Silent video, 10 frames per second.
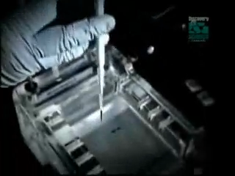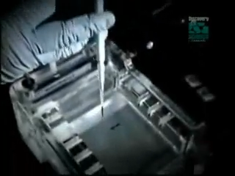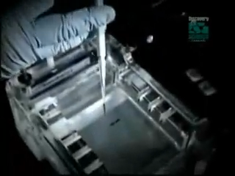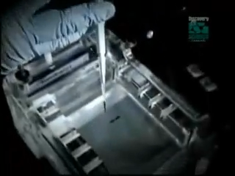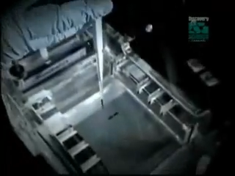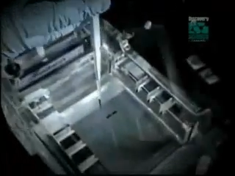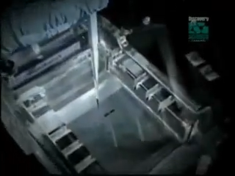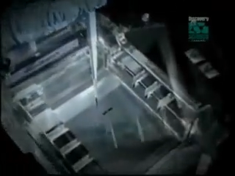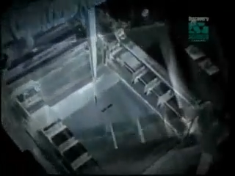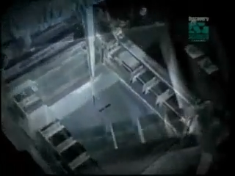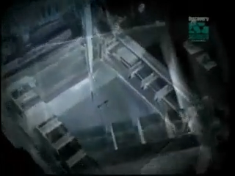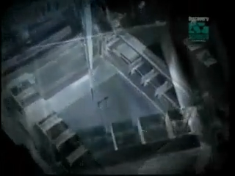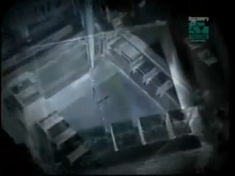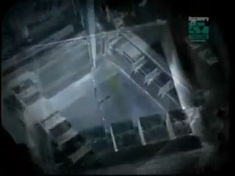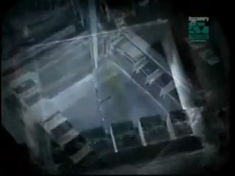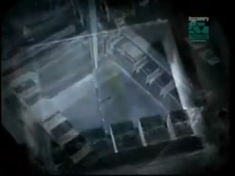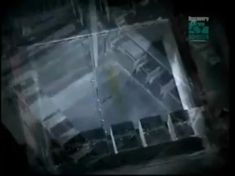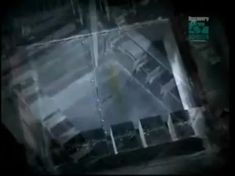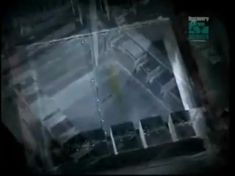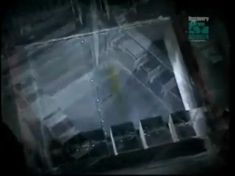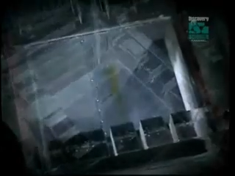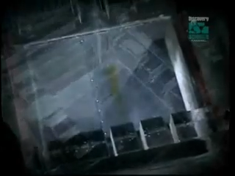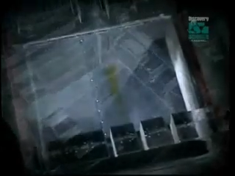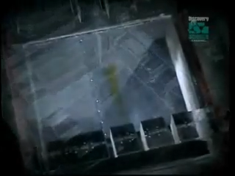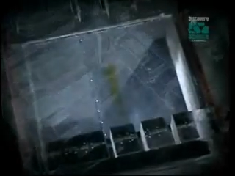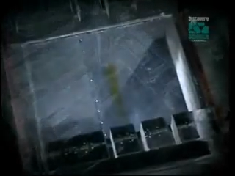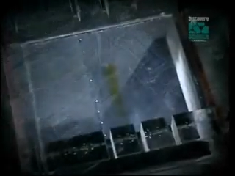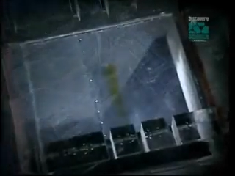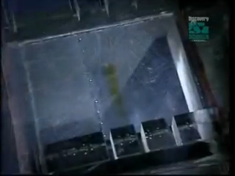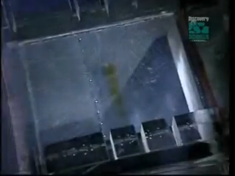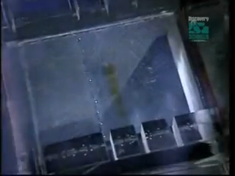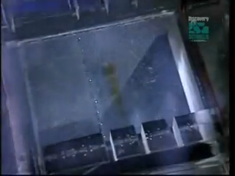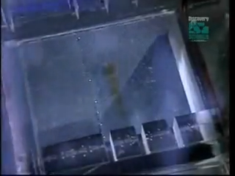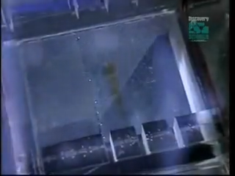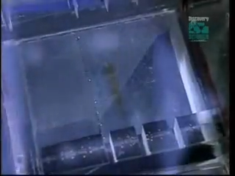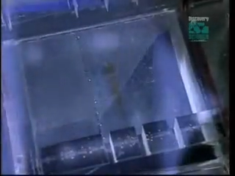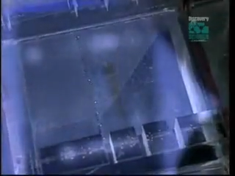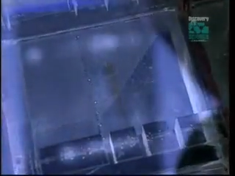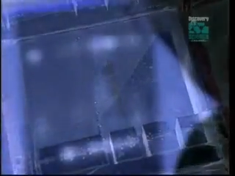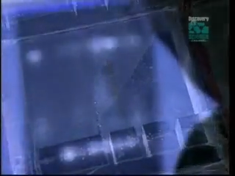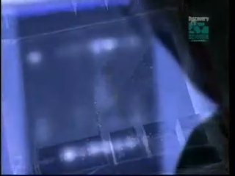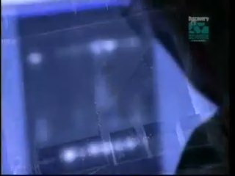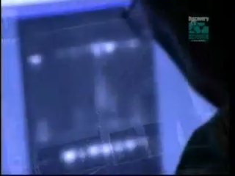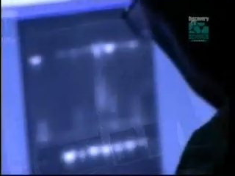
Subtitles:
(no speaker visible)